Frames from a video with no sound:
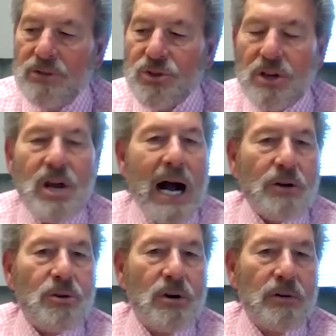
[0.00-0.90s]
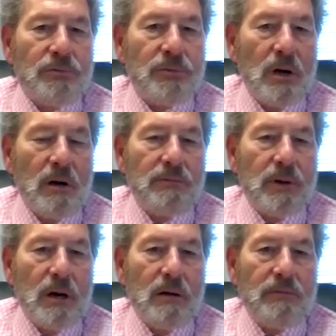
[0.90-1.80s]
he's a doctor
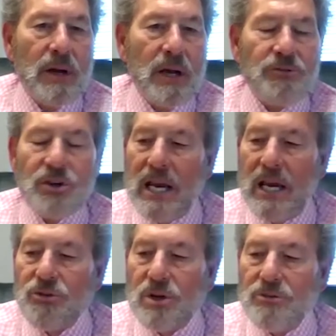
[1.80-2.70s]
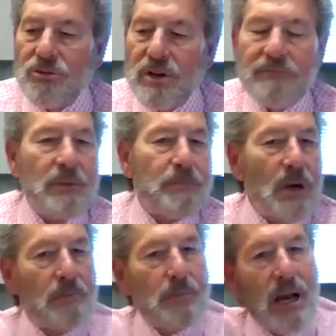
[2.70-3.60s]
of education and stuff up
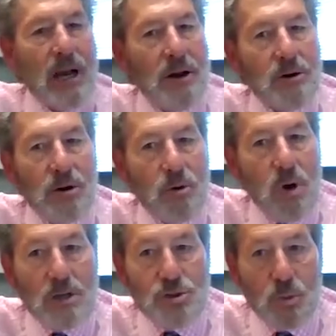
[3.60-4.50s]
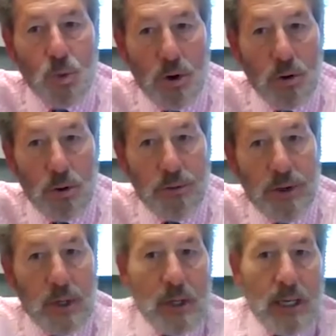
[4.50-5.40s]
there and been honored across the world.